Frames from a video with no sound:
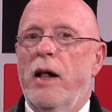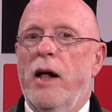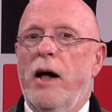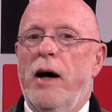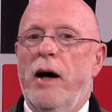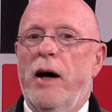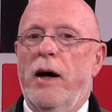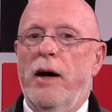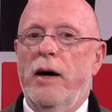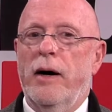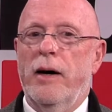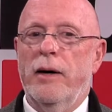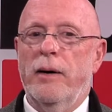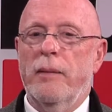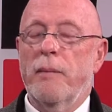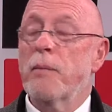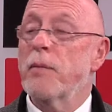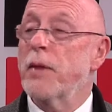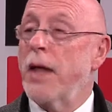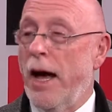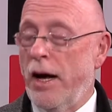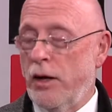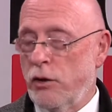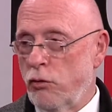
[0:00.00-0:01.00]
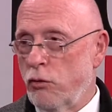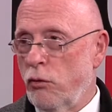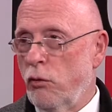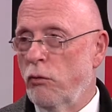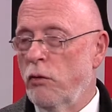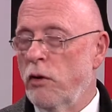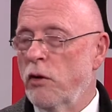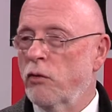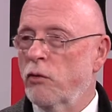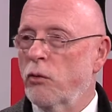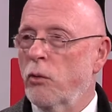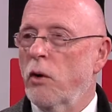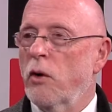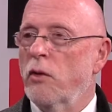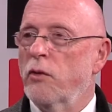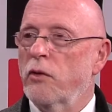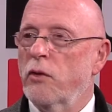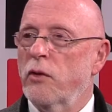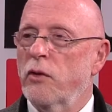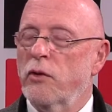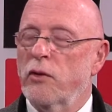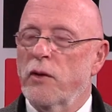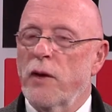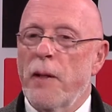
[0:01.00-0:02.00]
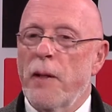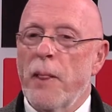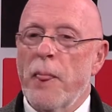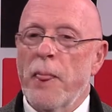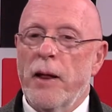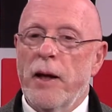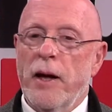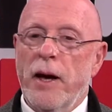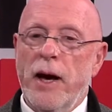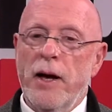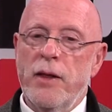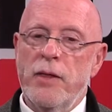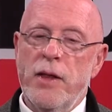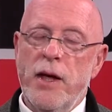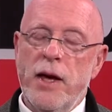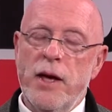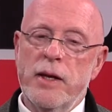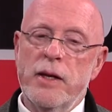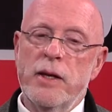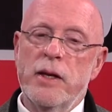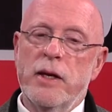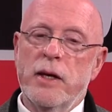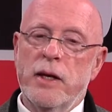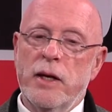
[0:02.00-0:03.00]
uh, natural resources. And then